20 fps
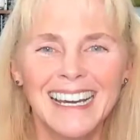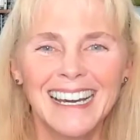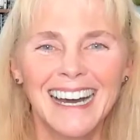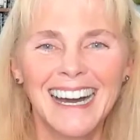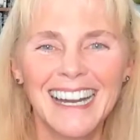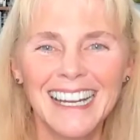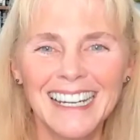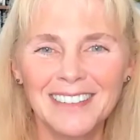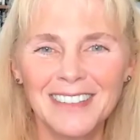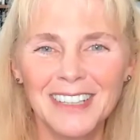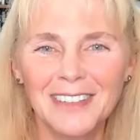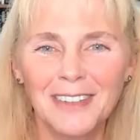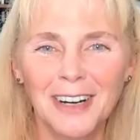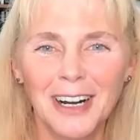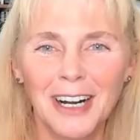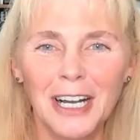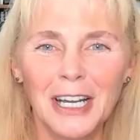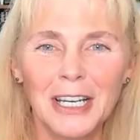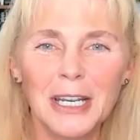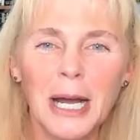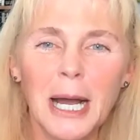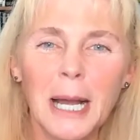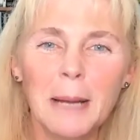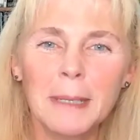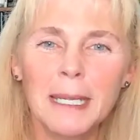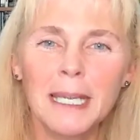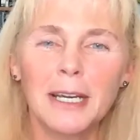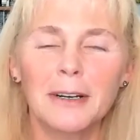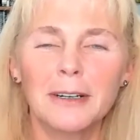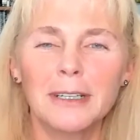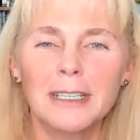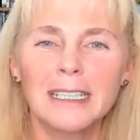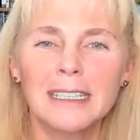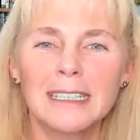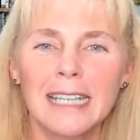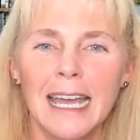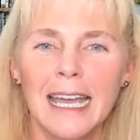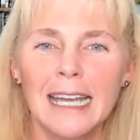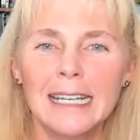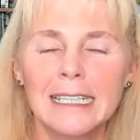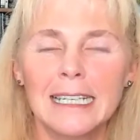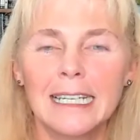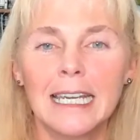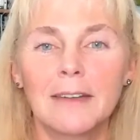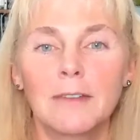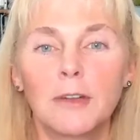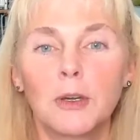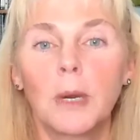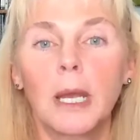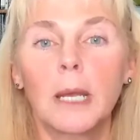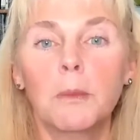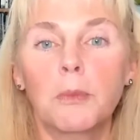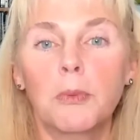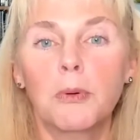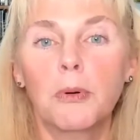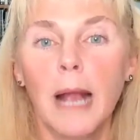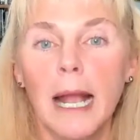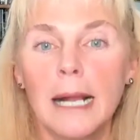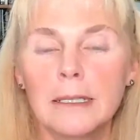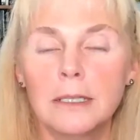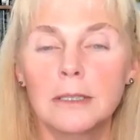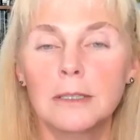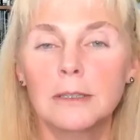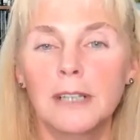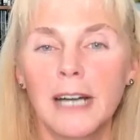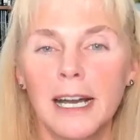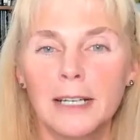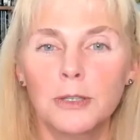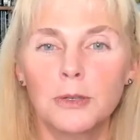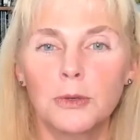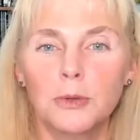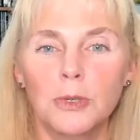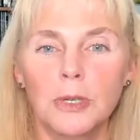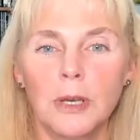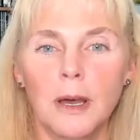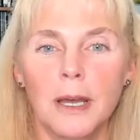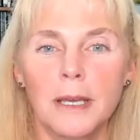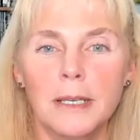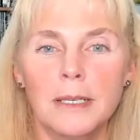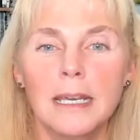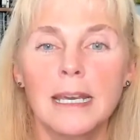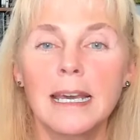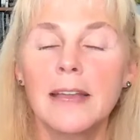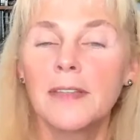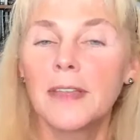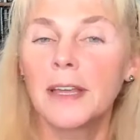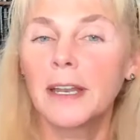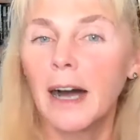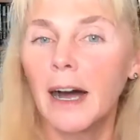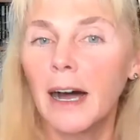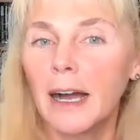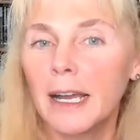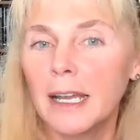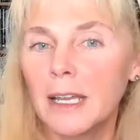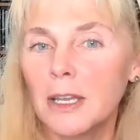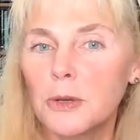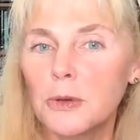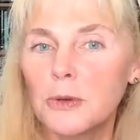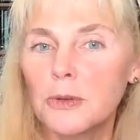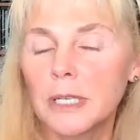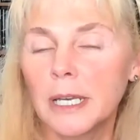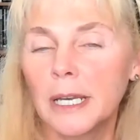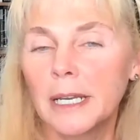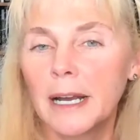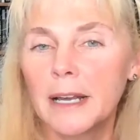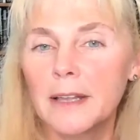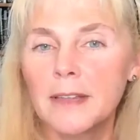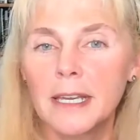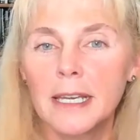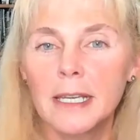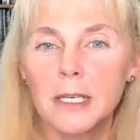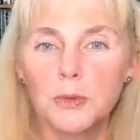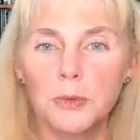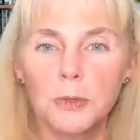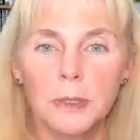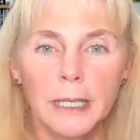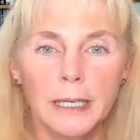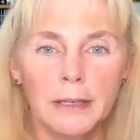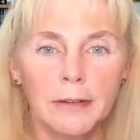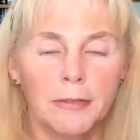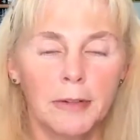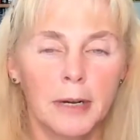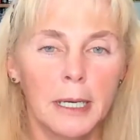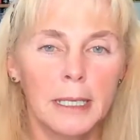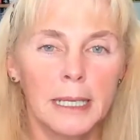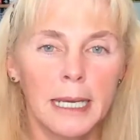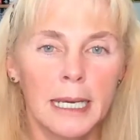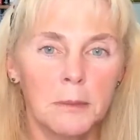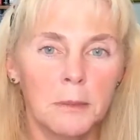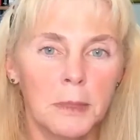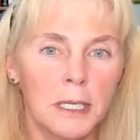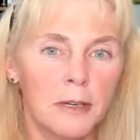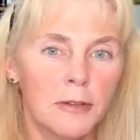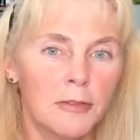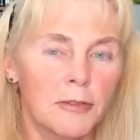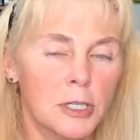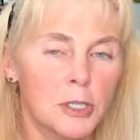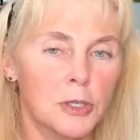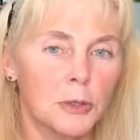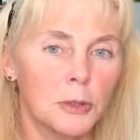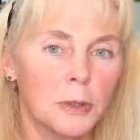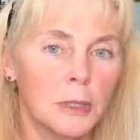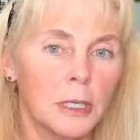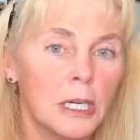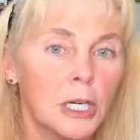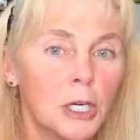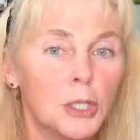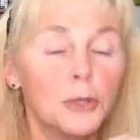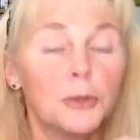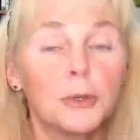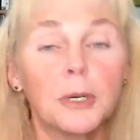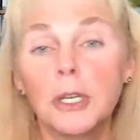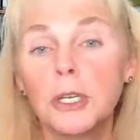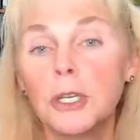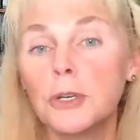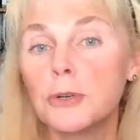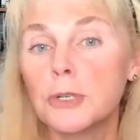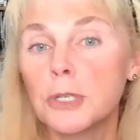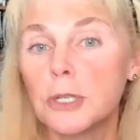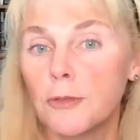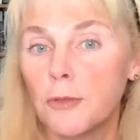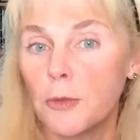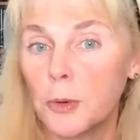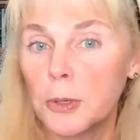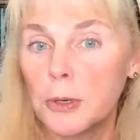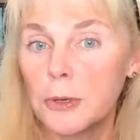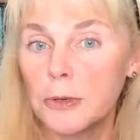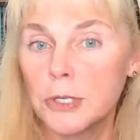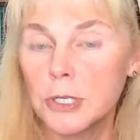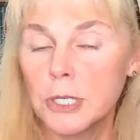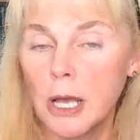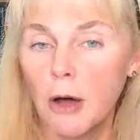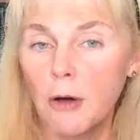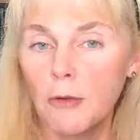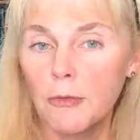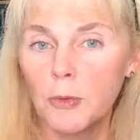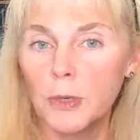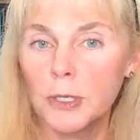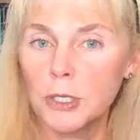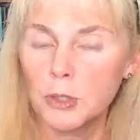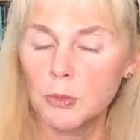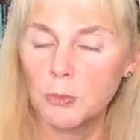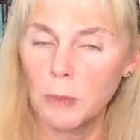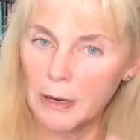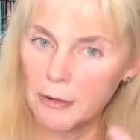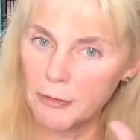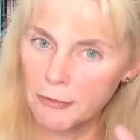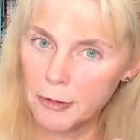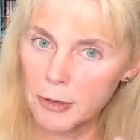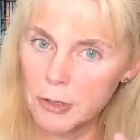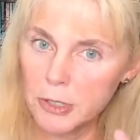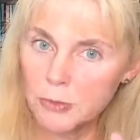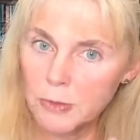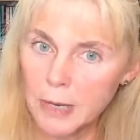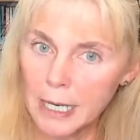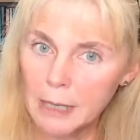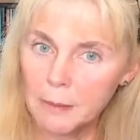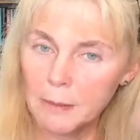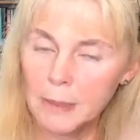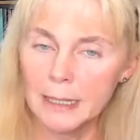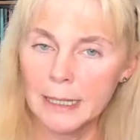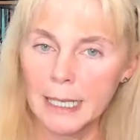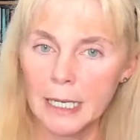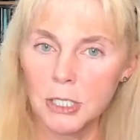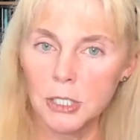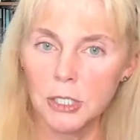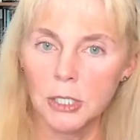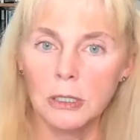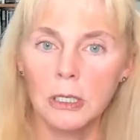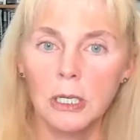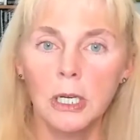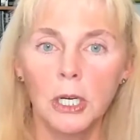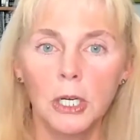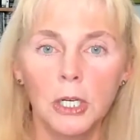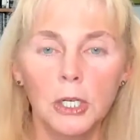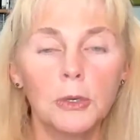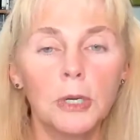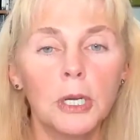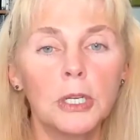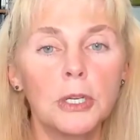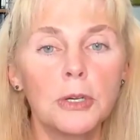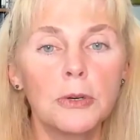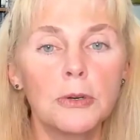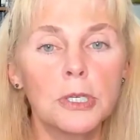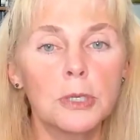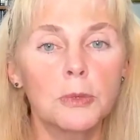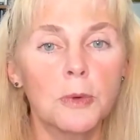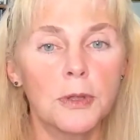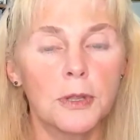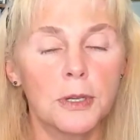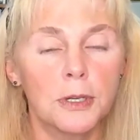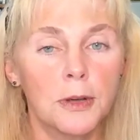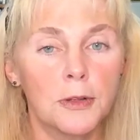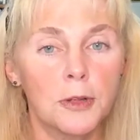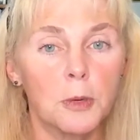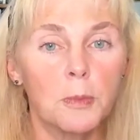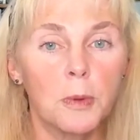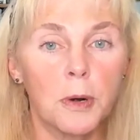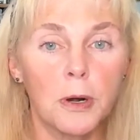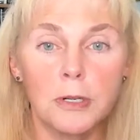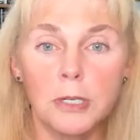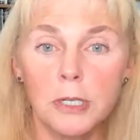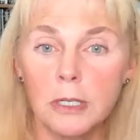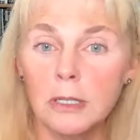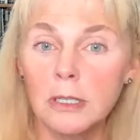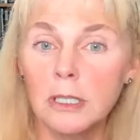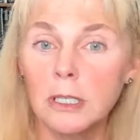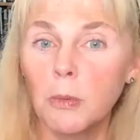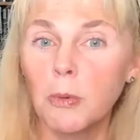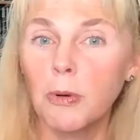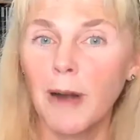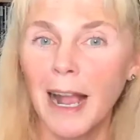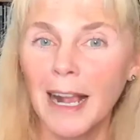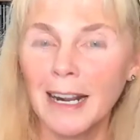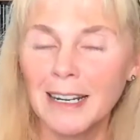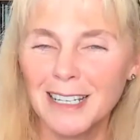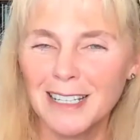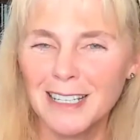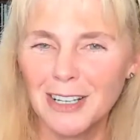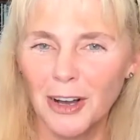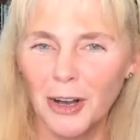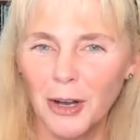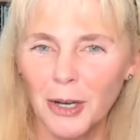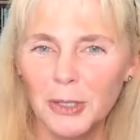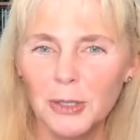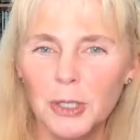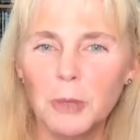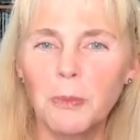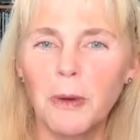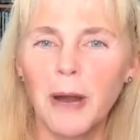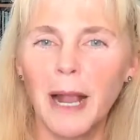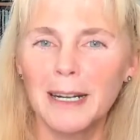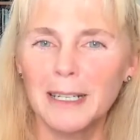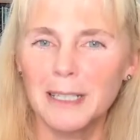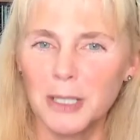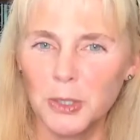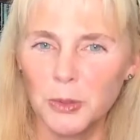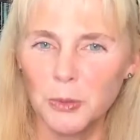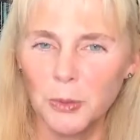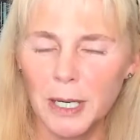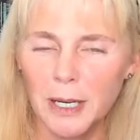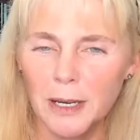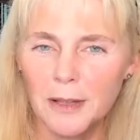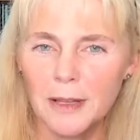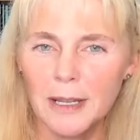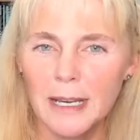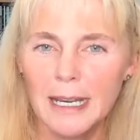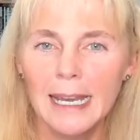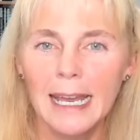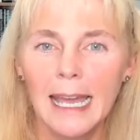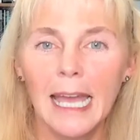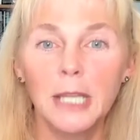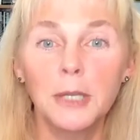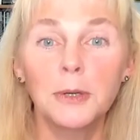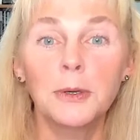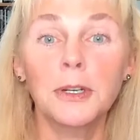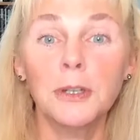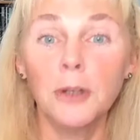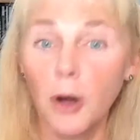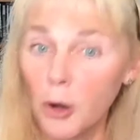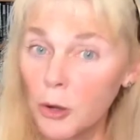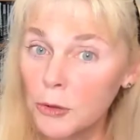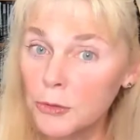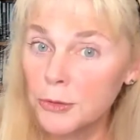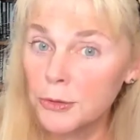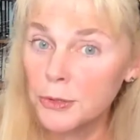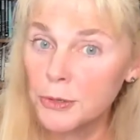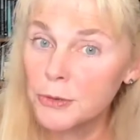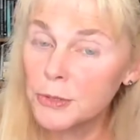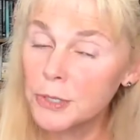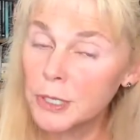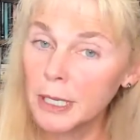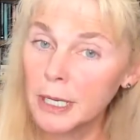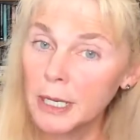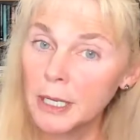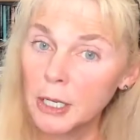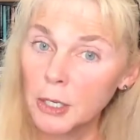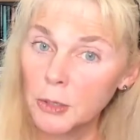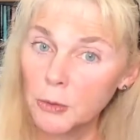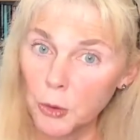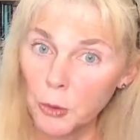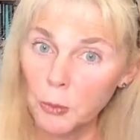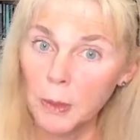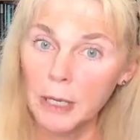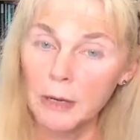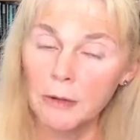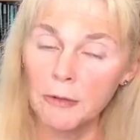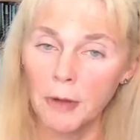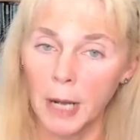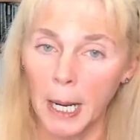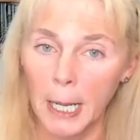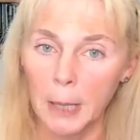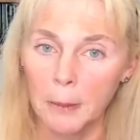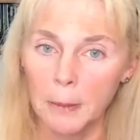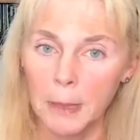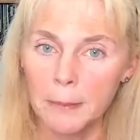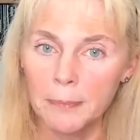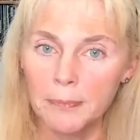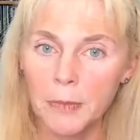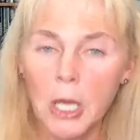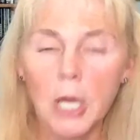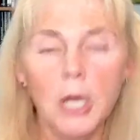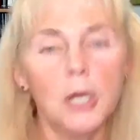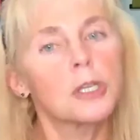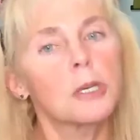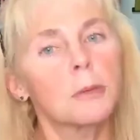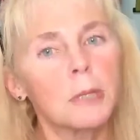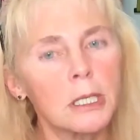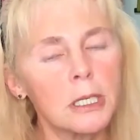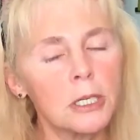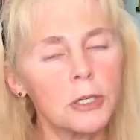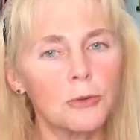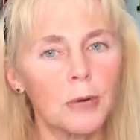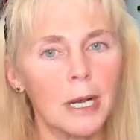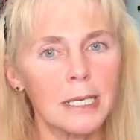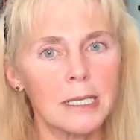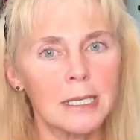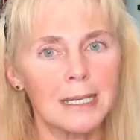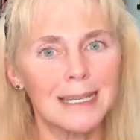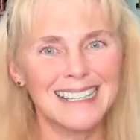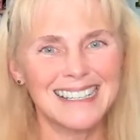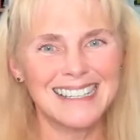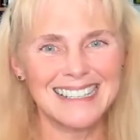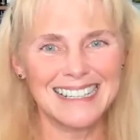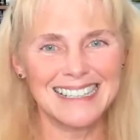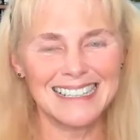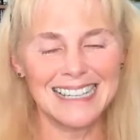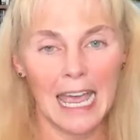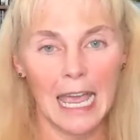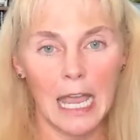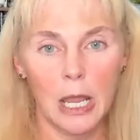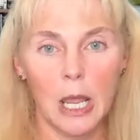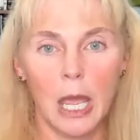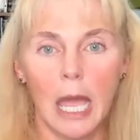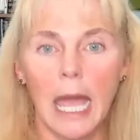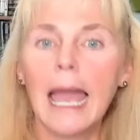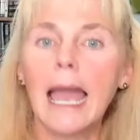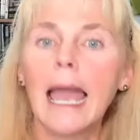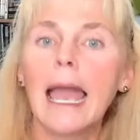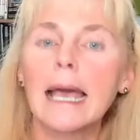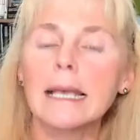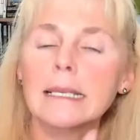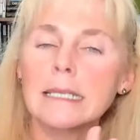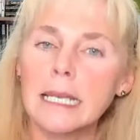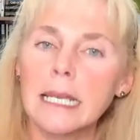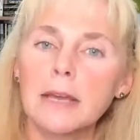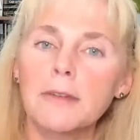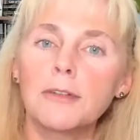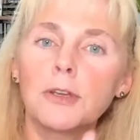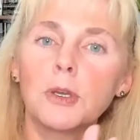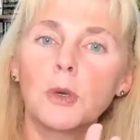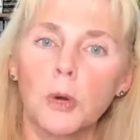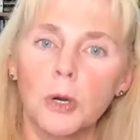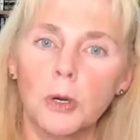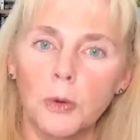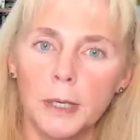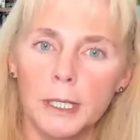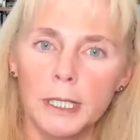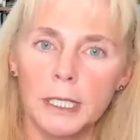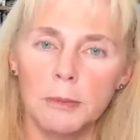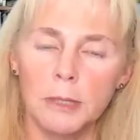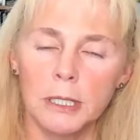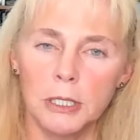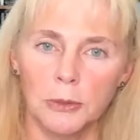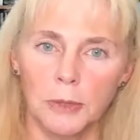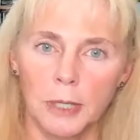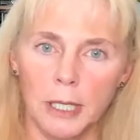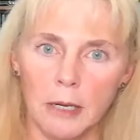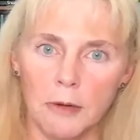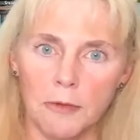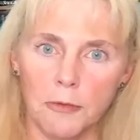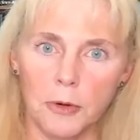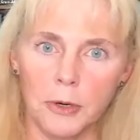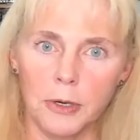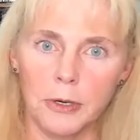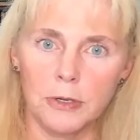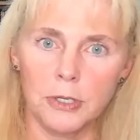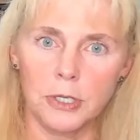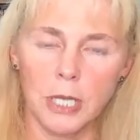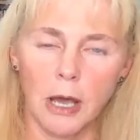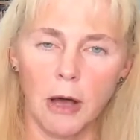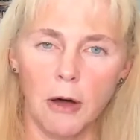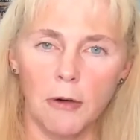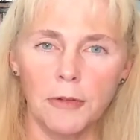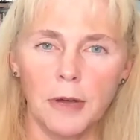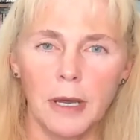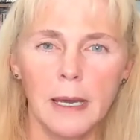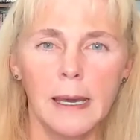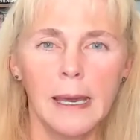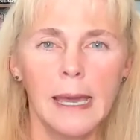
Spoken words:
Hi, everyone. I'm here today to give you a practical exercise that I use and I think is really fun and beneficial. You can use it for yourself, which is my first recommendation. You can use it with another person to practice on, to practice with, and you can also use it in a group environment. So I'm going to address this today as if you're going to be doing it for yourself.